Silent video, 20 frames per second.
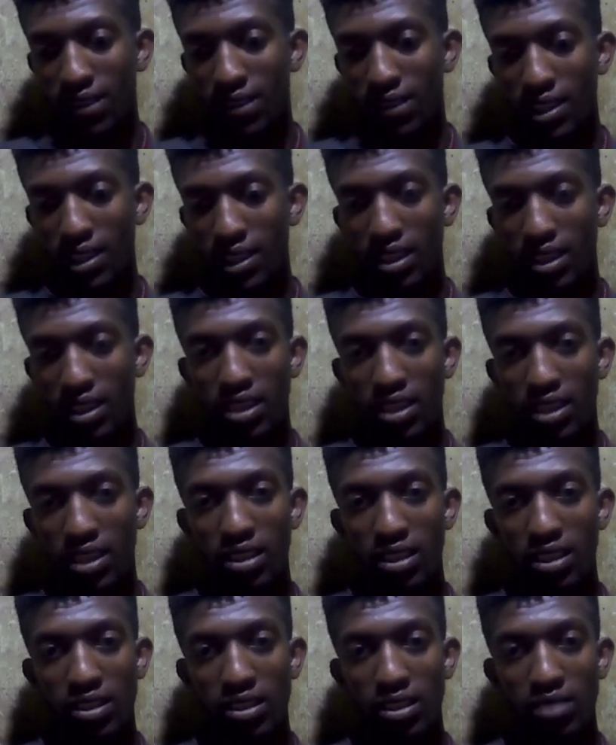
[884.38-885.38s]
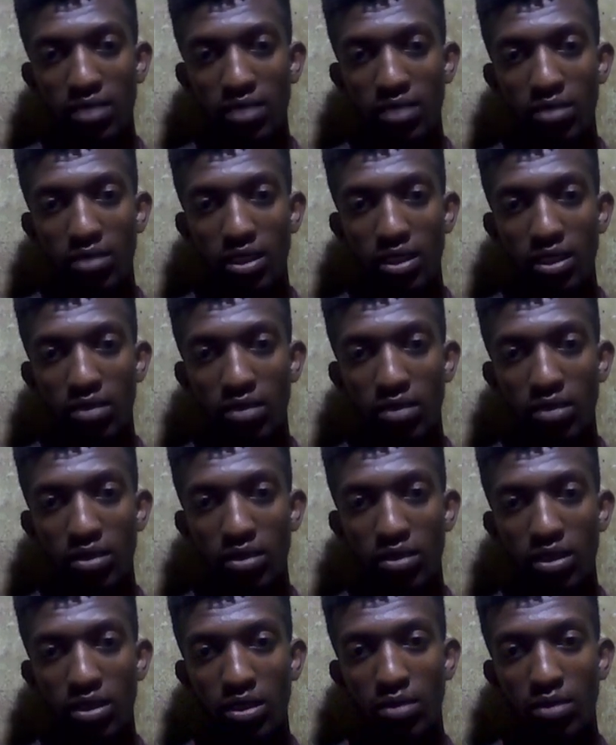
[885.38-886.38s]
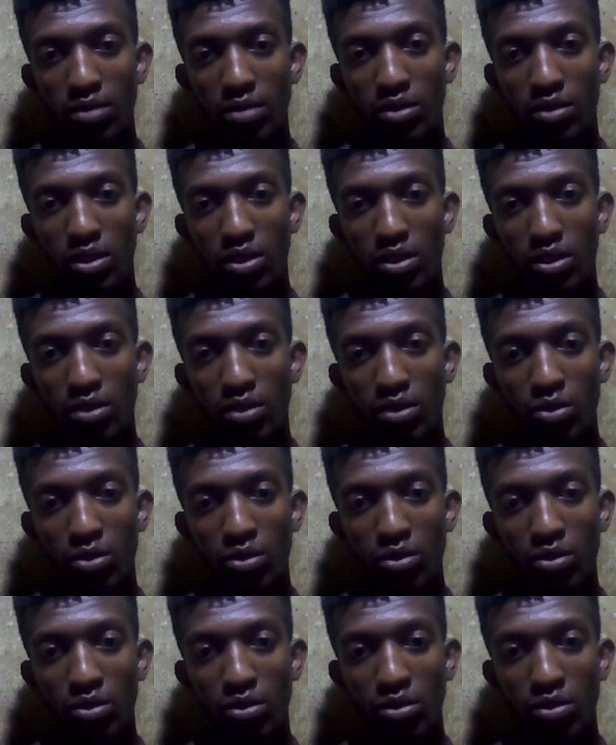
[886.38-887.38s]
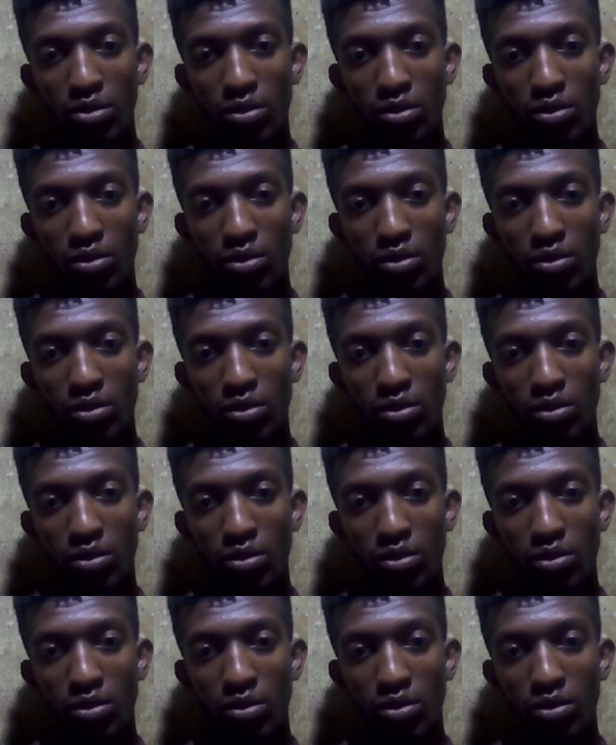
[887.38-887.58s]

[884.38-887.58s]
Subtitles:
We had another black box up there too.